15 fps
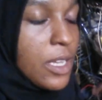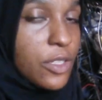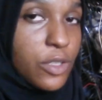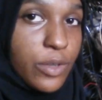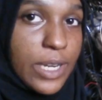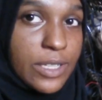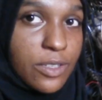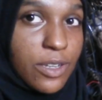
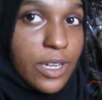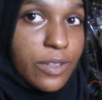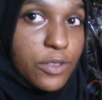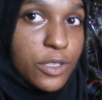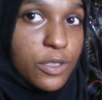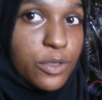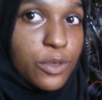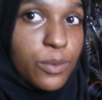So Dad's gonna have
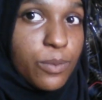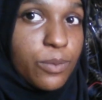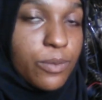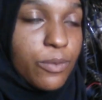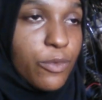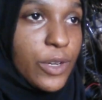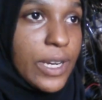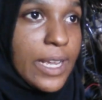to do some
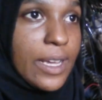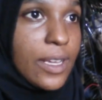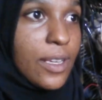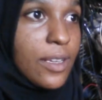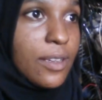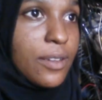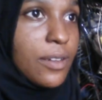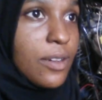
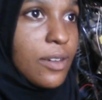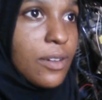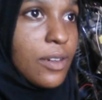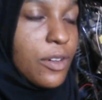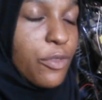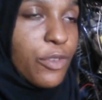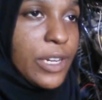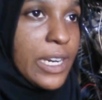relay, lots